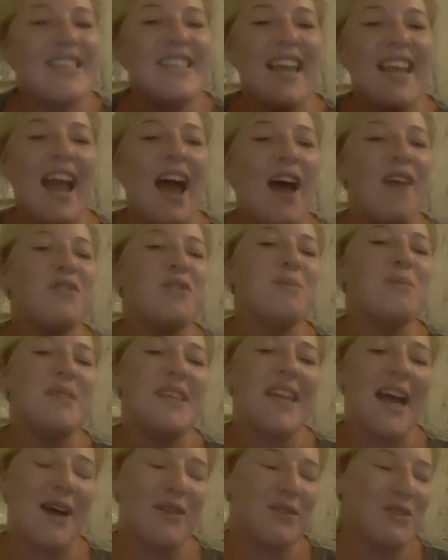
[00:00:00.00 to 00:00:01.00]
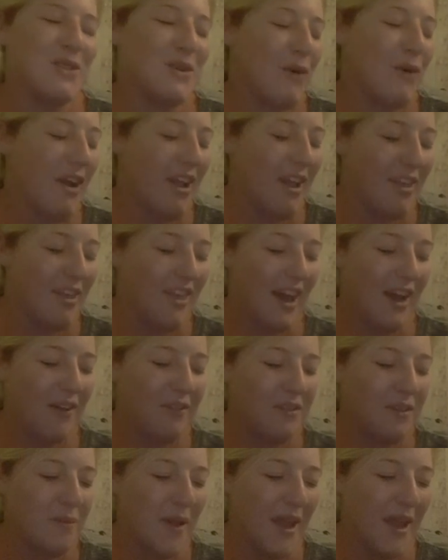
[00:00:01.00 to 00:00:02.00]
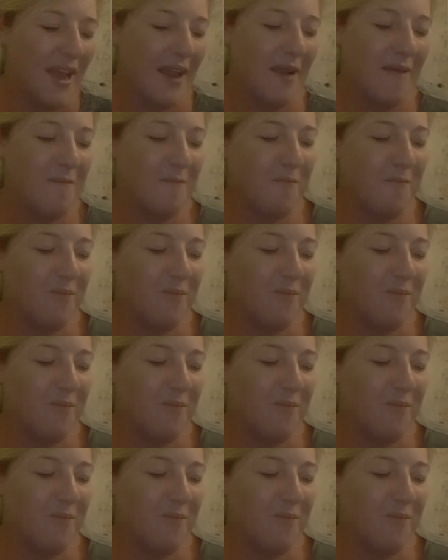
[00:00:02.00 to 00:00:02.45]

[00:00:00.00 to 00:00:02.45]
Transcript: you have to be down to earth? Have to be.